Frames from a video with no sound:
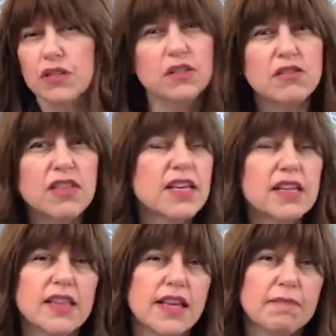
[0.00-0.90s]
do you
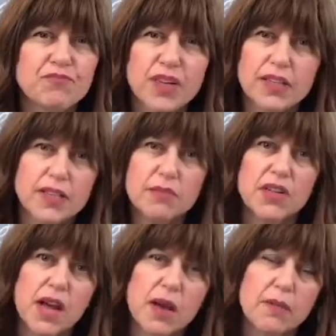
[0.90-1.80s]
think that
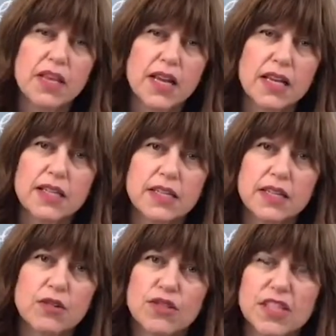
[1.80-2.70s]
sometime in the next you
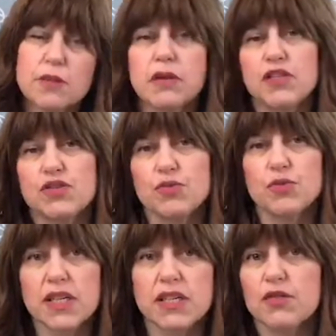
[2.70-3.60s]
know six months to a
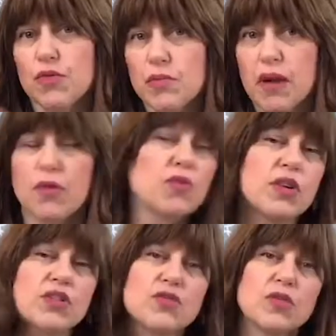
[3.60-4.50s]
year we might
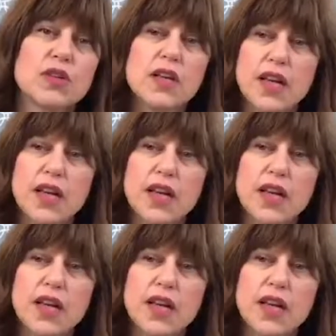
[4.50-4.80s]
work toward